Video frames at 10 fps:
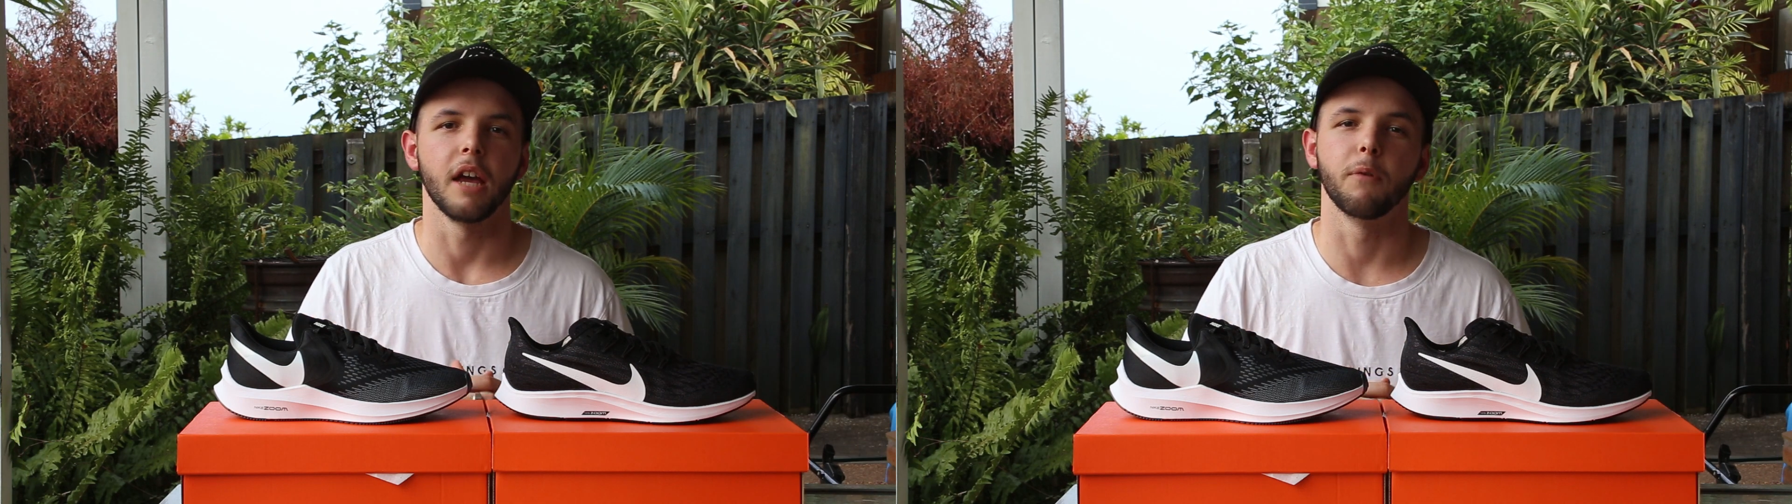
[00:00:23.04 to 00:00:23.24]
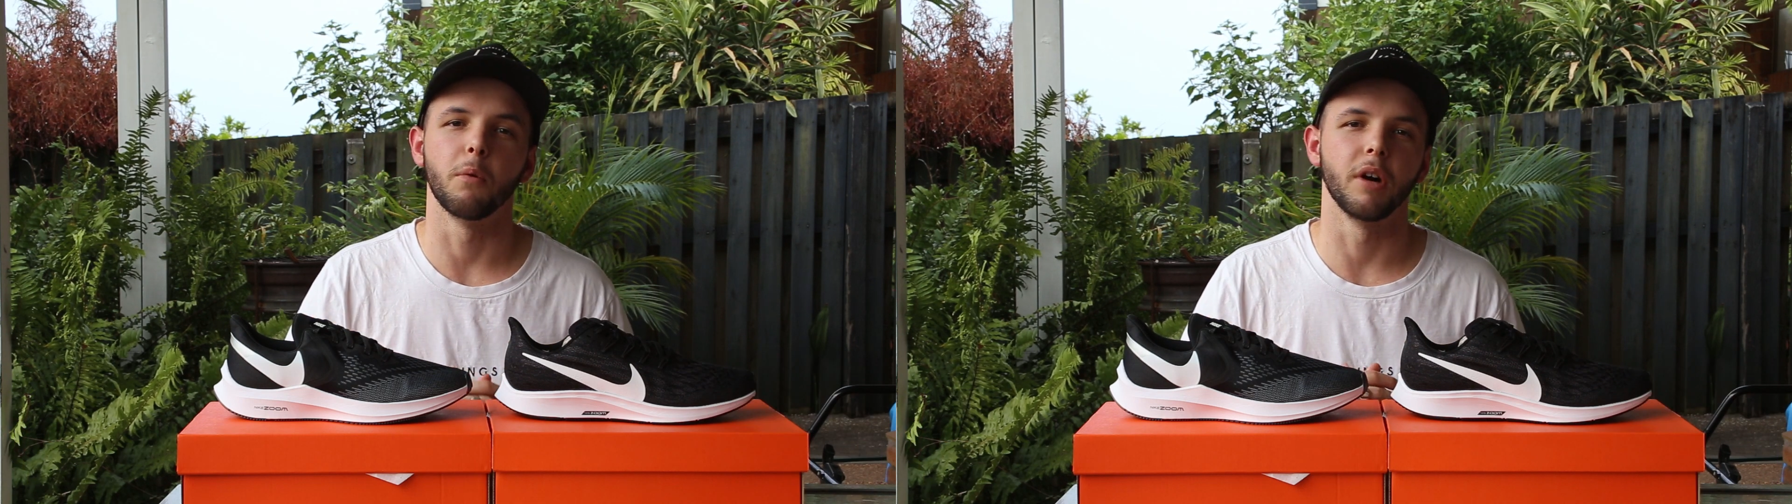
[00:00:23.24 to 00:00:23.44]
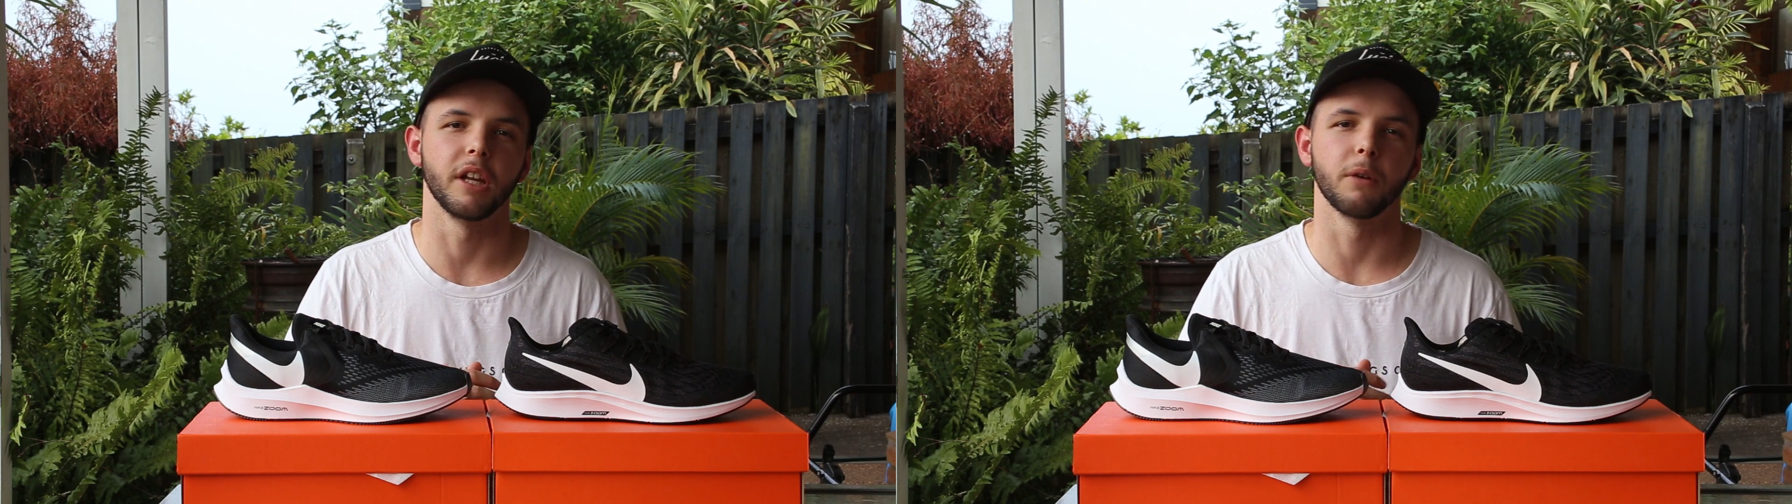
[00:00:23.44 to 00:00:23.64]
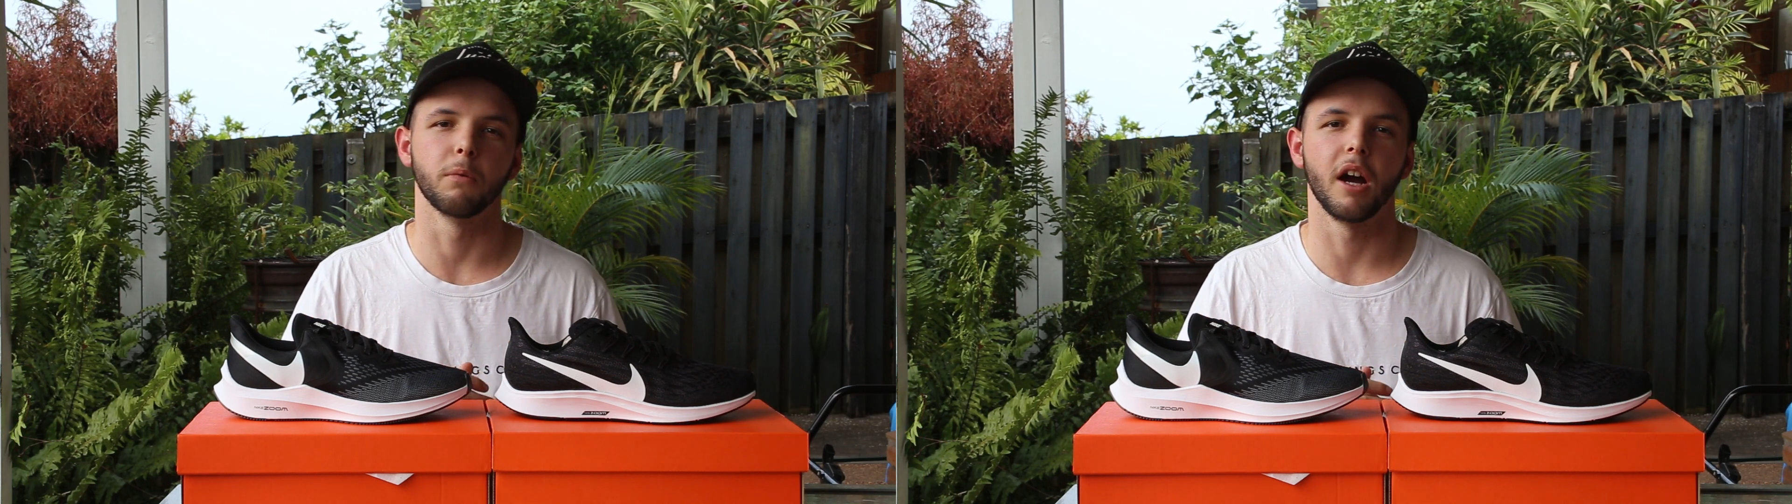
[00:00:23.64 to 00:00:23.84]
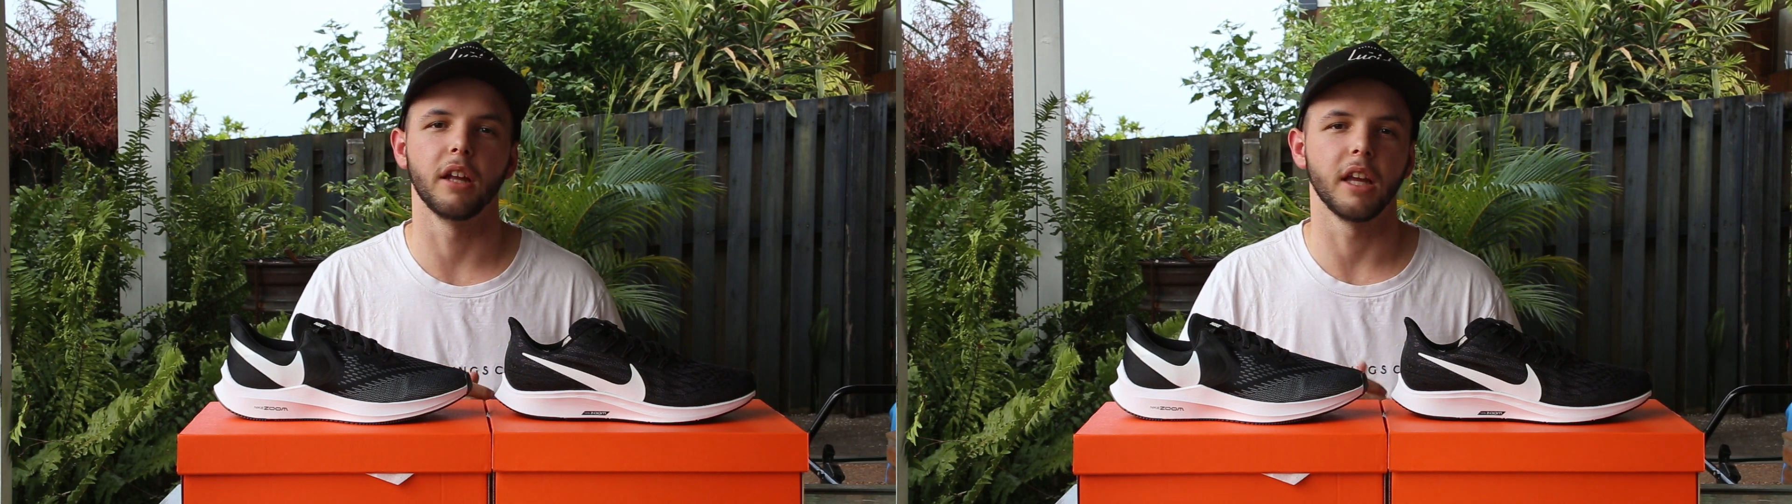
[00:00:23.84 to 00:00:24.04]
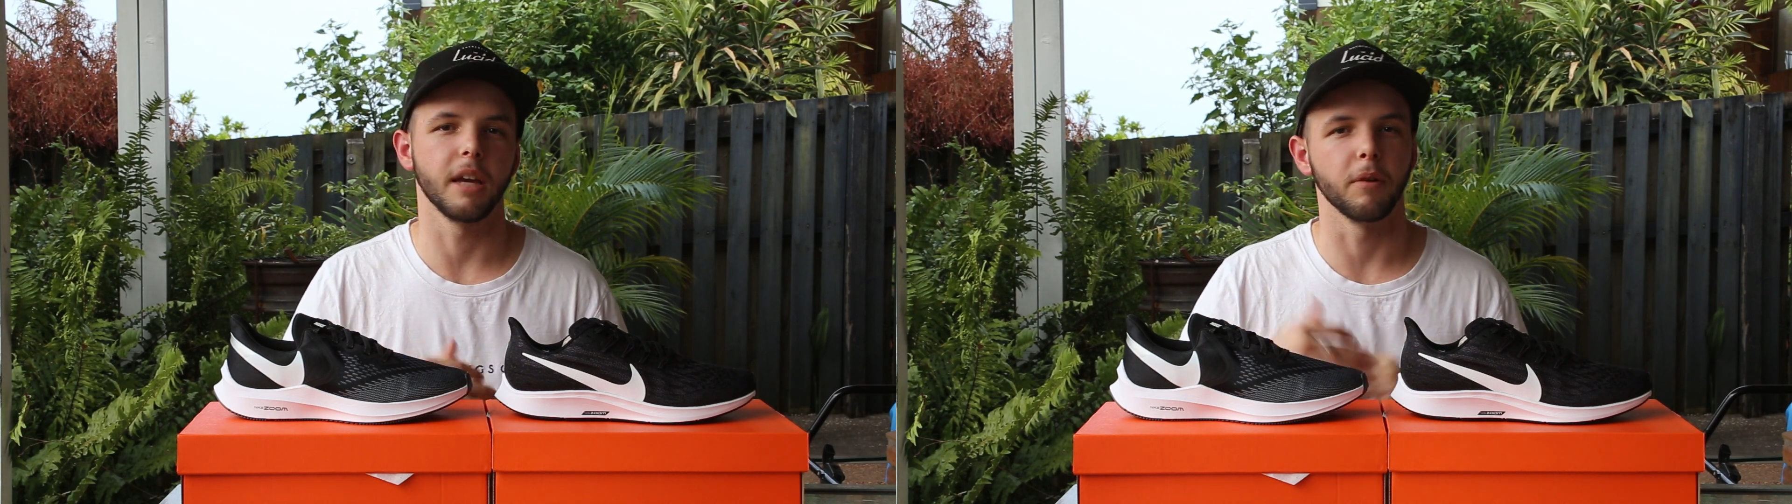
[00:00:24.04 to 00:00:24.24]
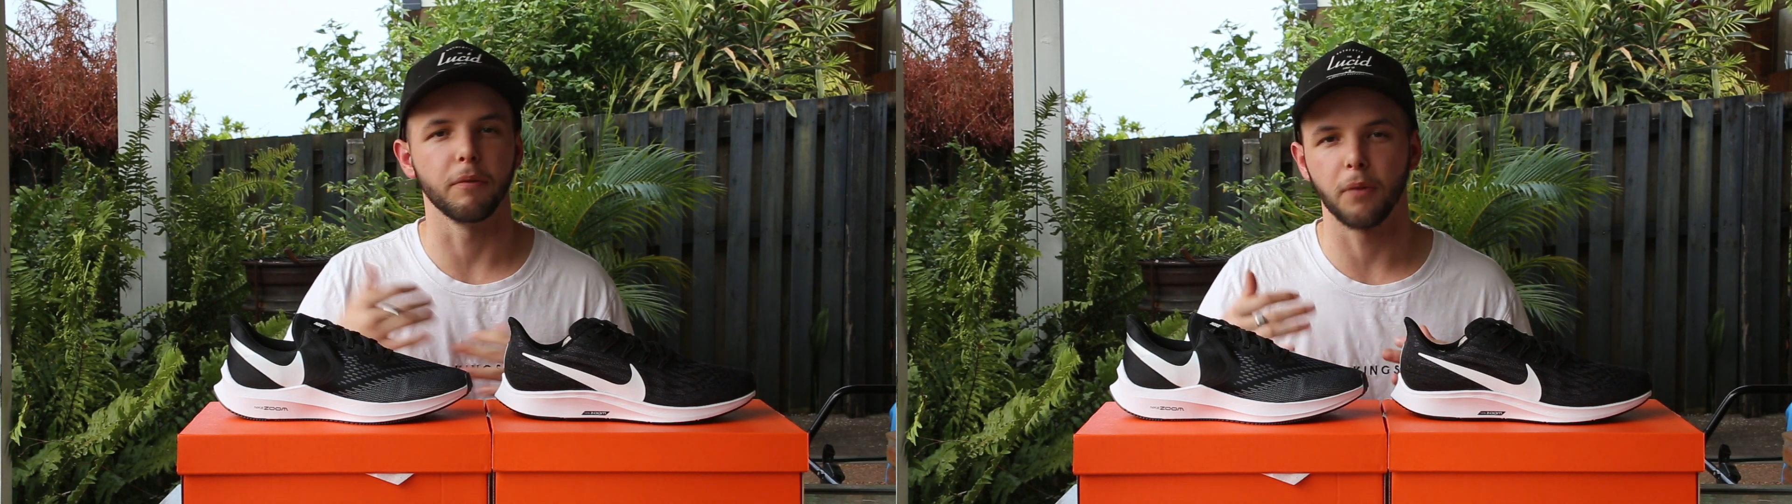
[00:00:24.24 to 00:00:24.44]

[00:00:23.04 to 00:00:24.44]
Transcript: If we're wanting to run even